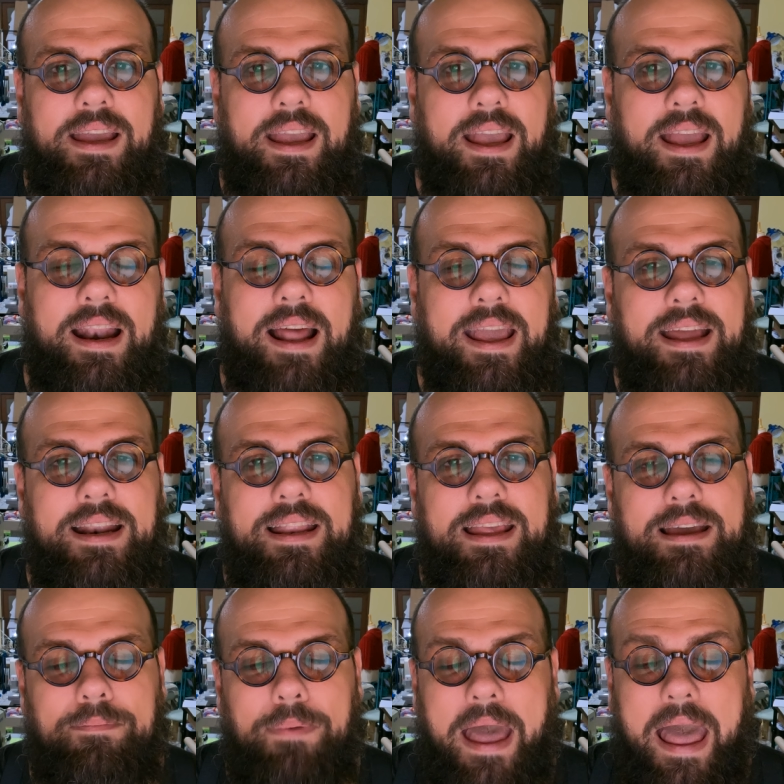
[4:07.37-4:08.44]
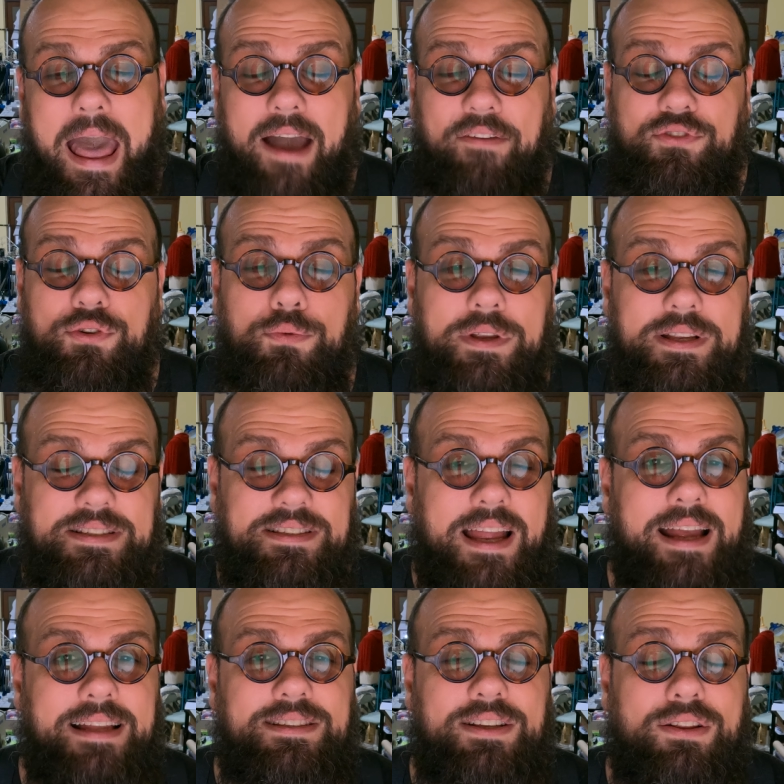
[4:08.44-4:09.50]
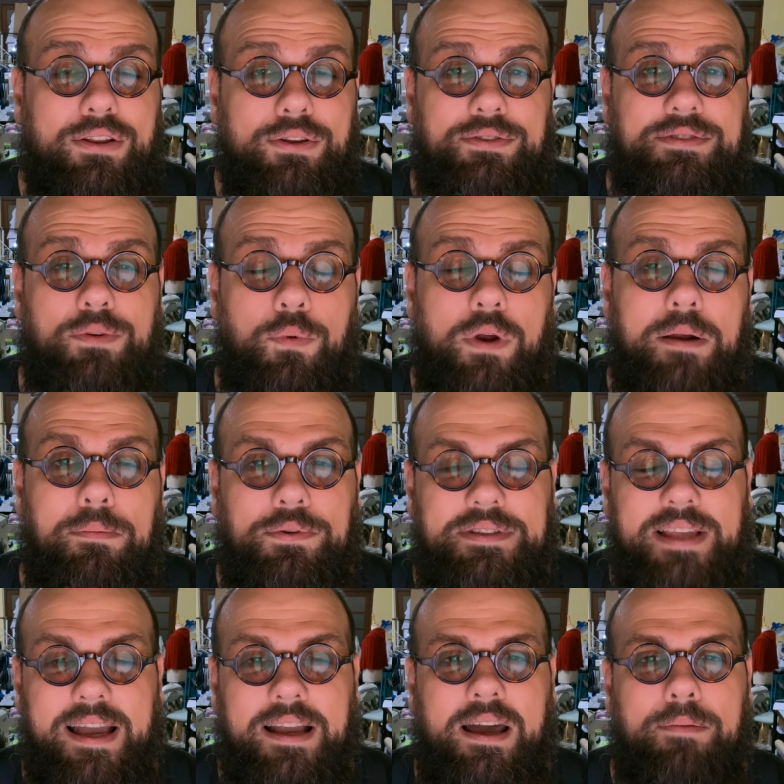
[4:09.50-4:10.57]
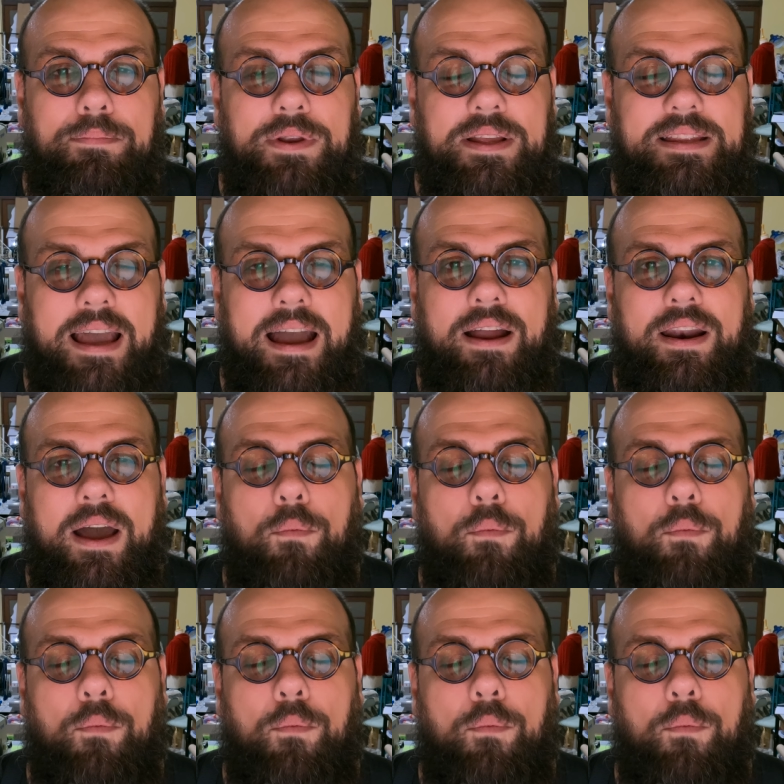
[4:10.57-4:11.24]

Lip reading: And I ended up, after we decided to close the wearable tech company down,